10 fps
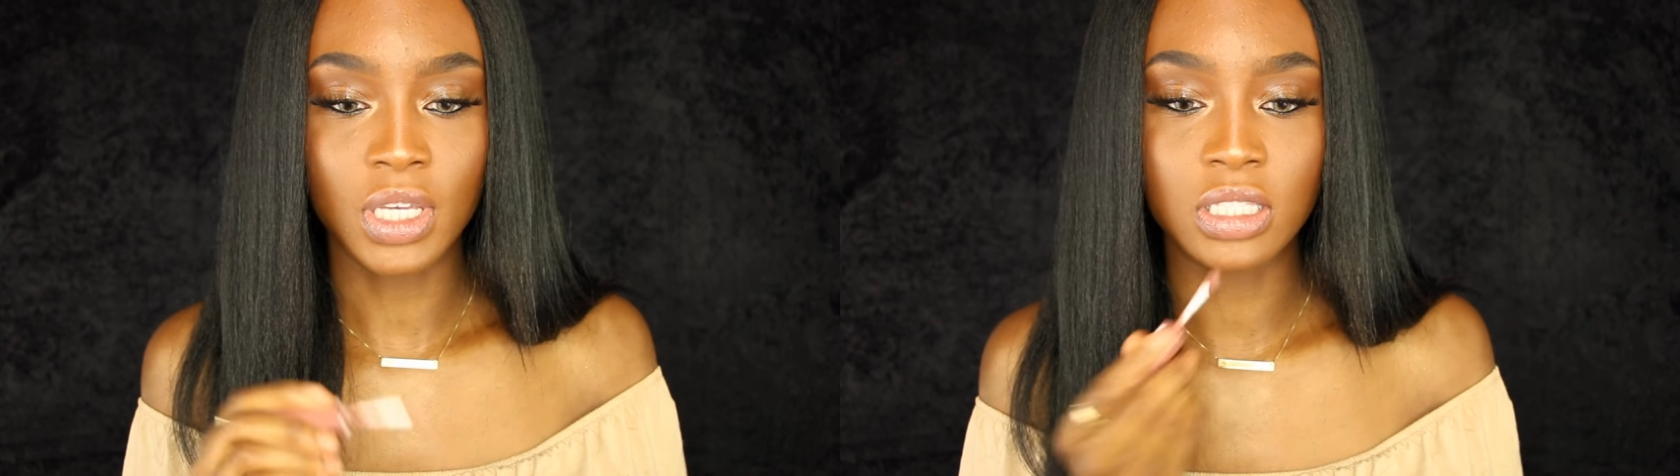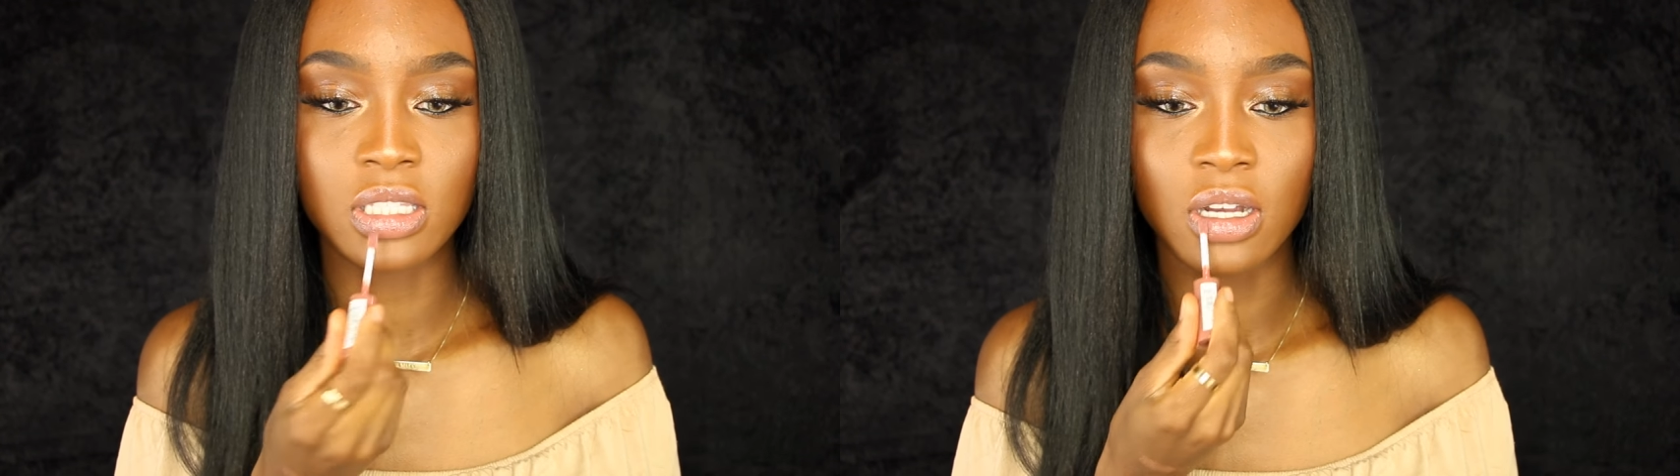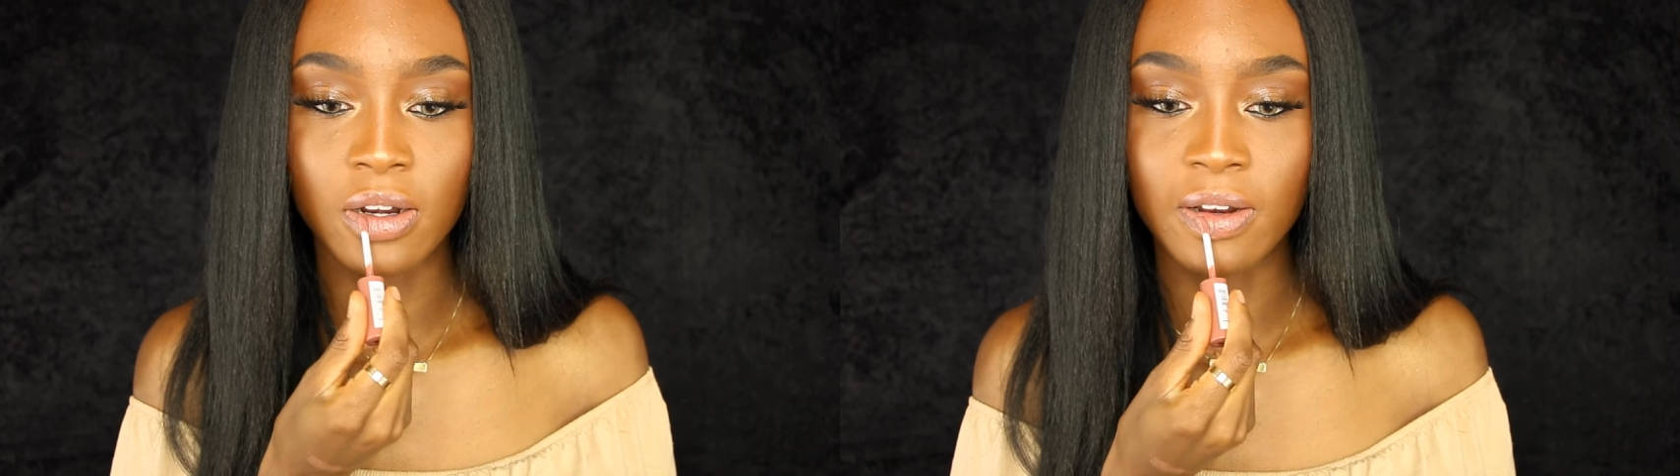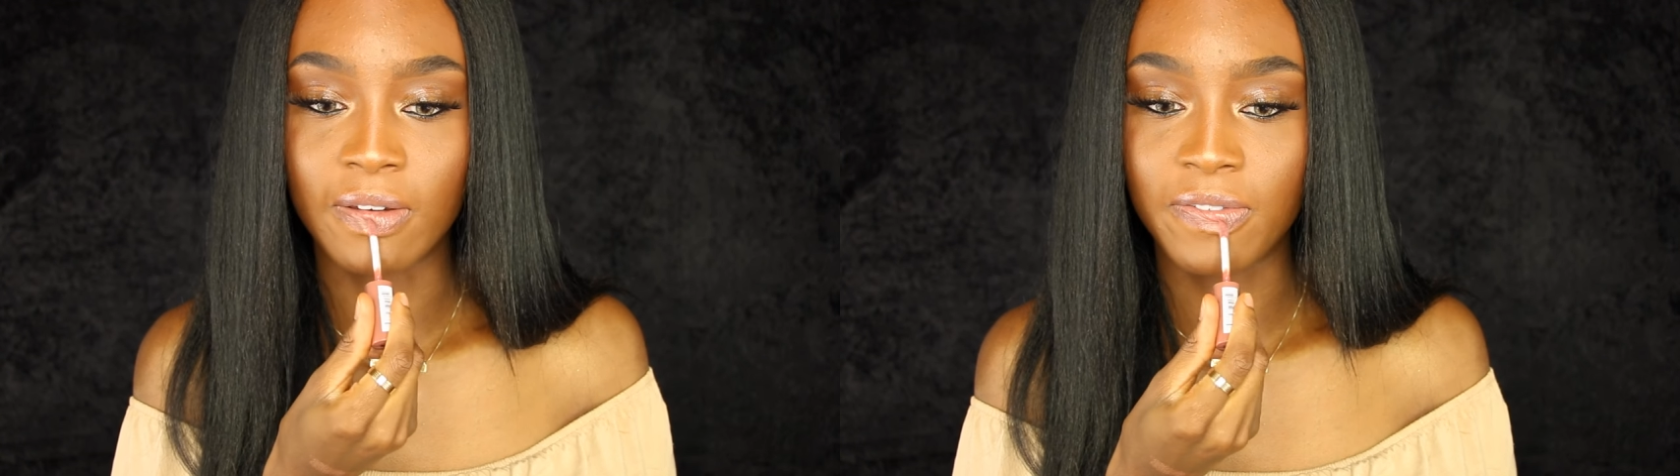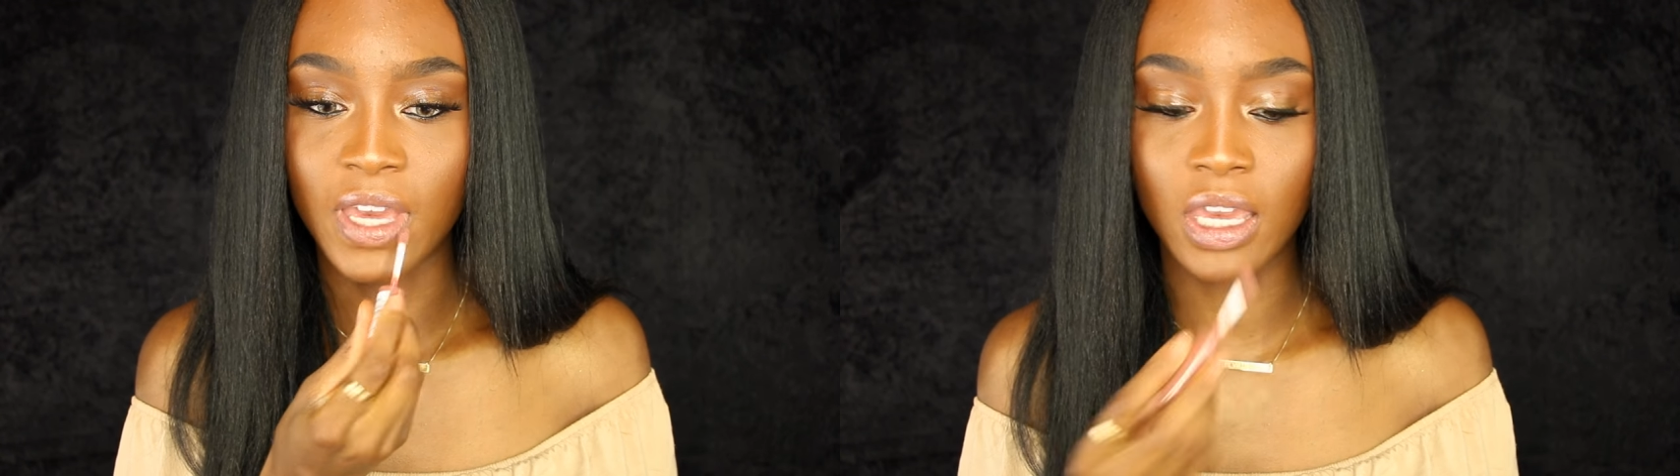It's starting
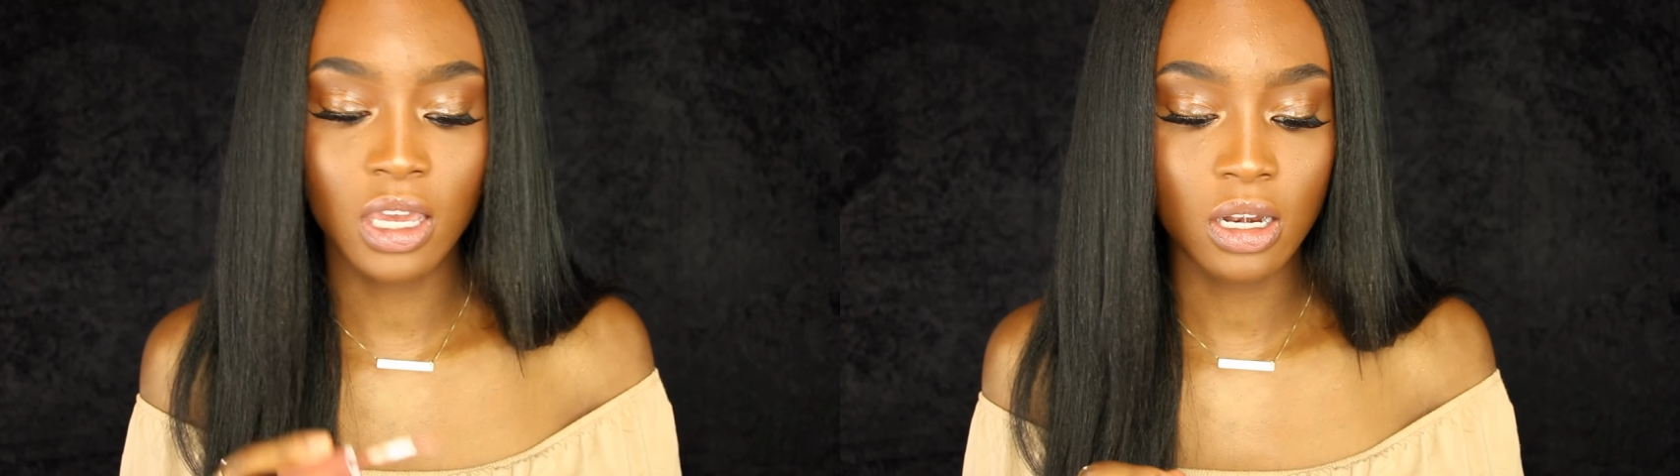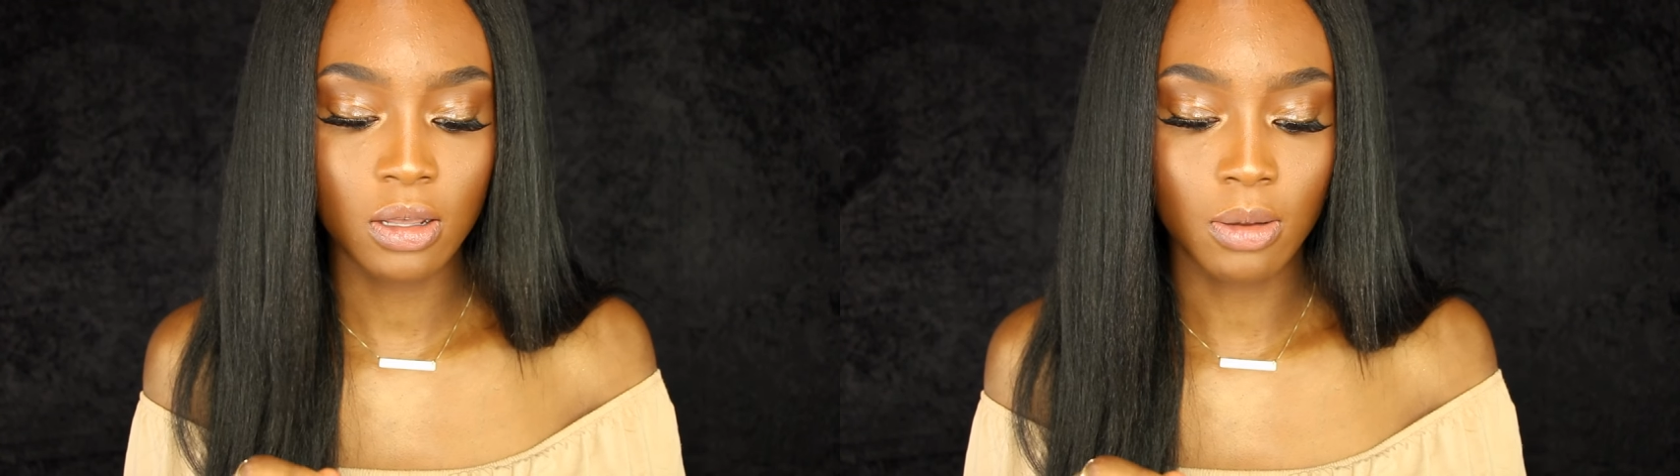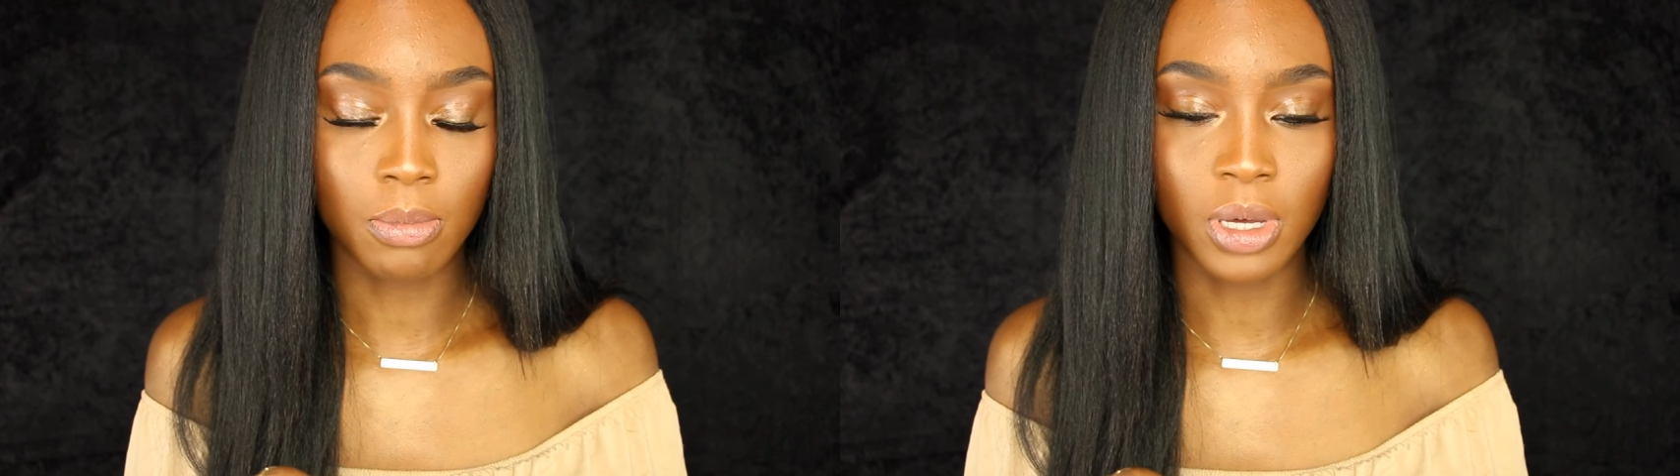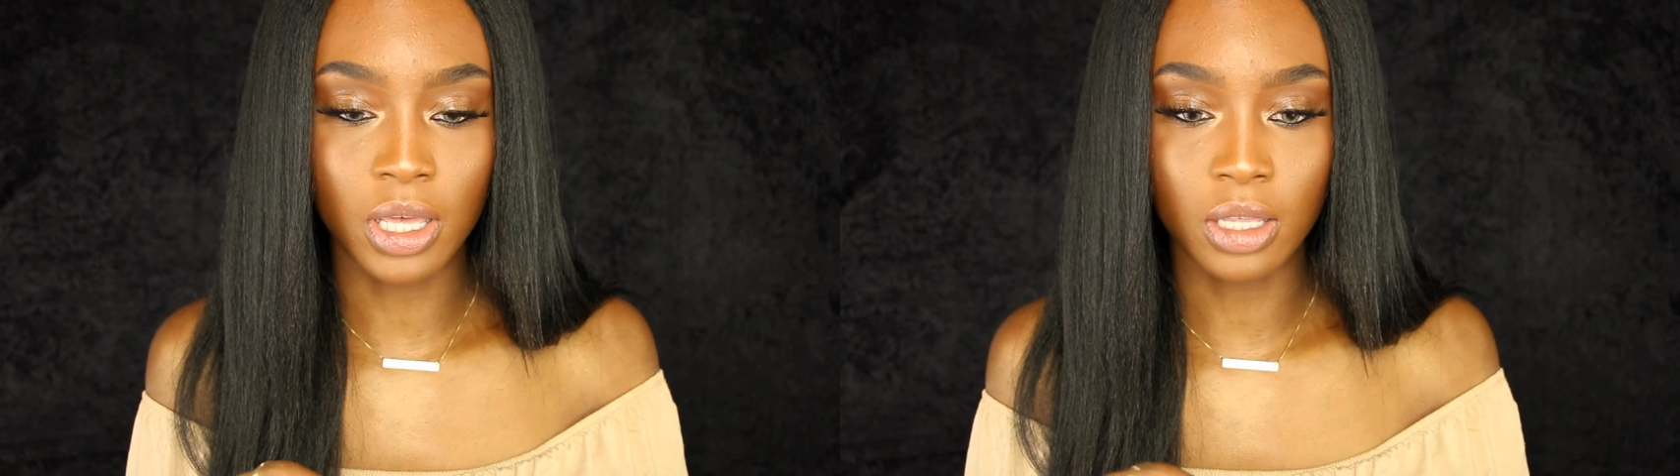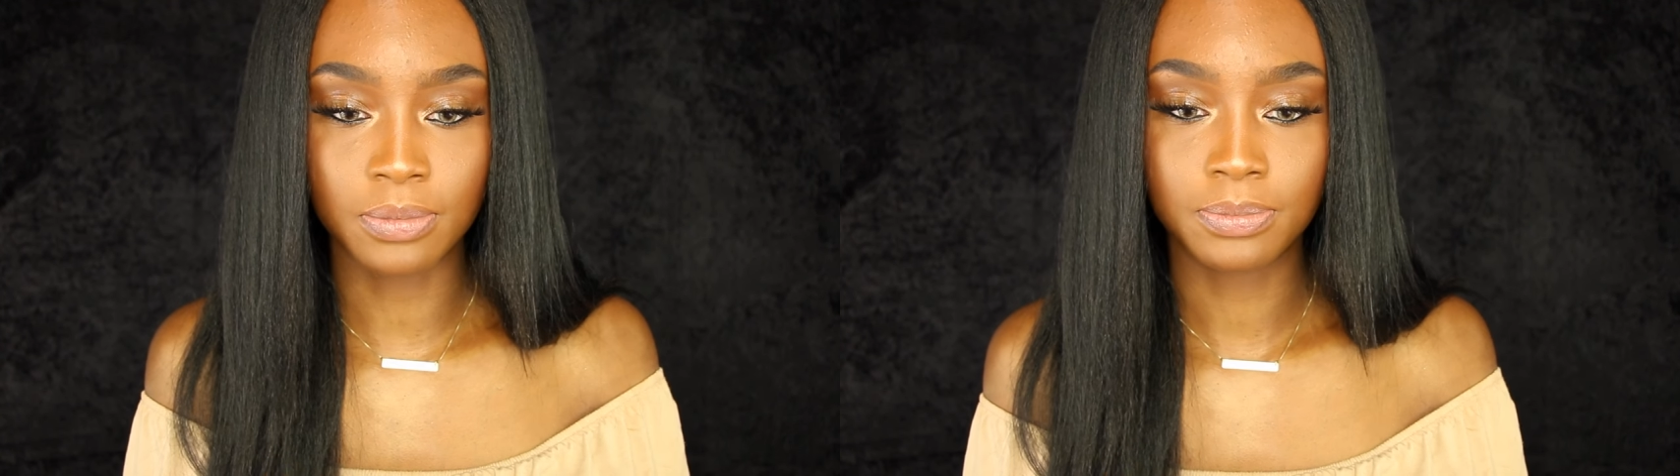to fade,
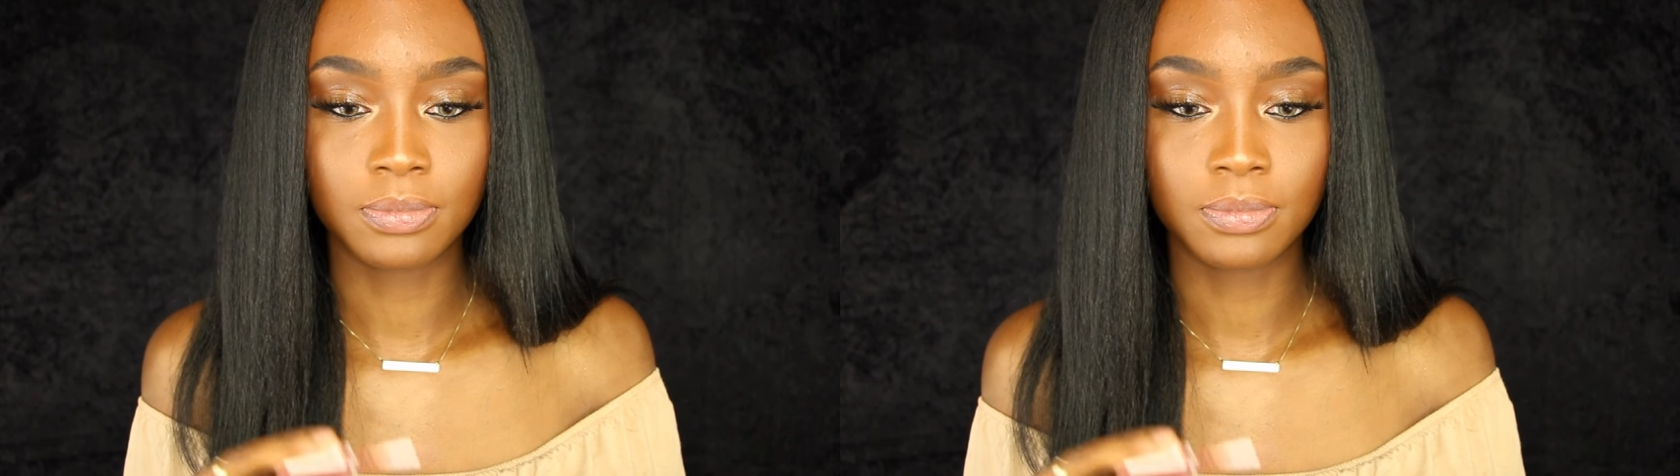but...